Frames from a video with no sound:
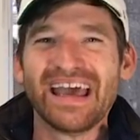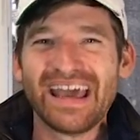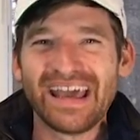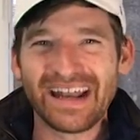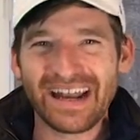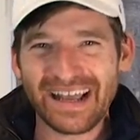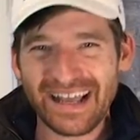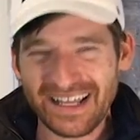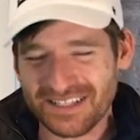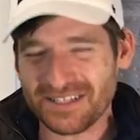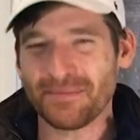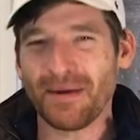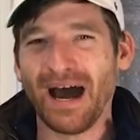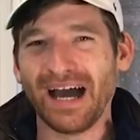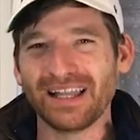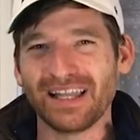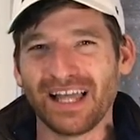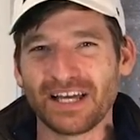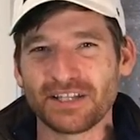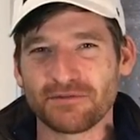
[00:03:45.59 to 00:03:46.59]
and I got some
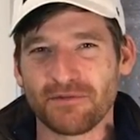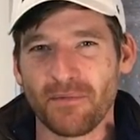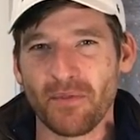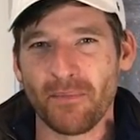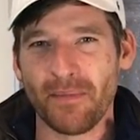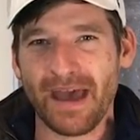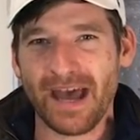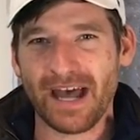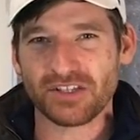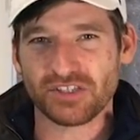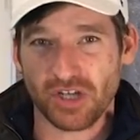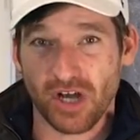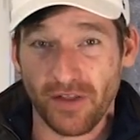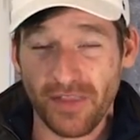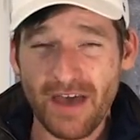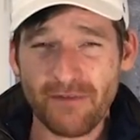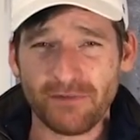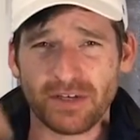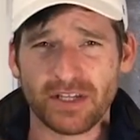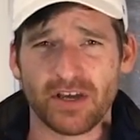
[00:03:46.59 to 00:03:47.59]
highlights from the match on
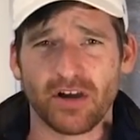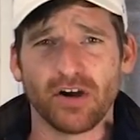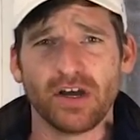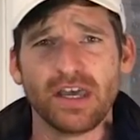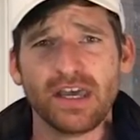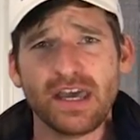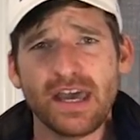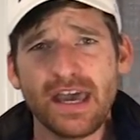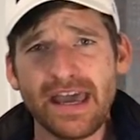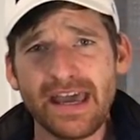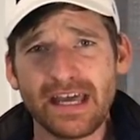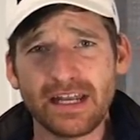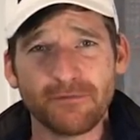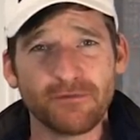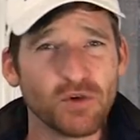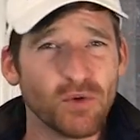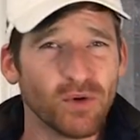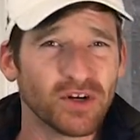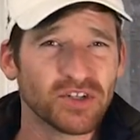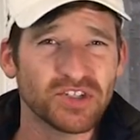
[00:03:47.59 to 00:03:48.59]
that video. And
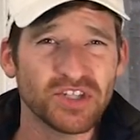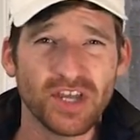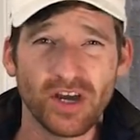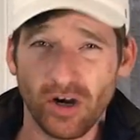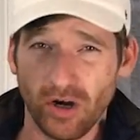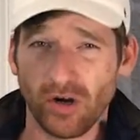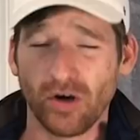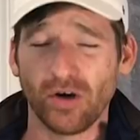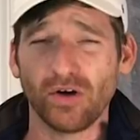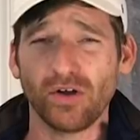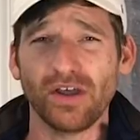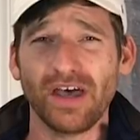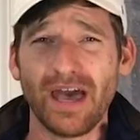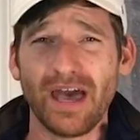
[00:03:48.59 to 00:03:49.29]
if you want to see a whole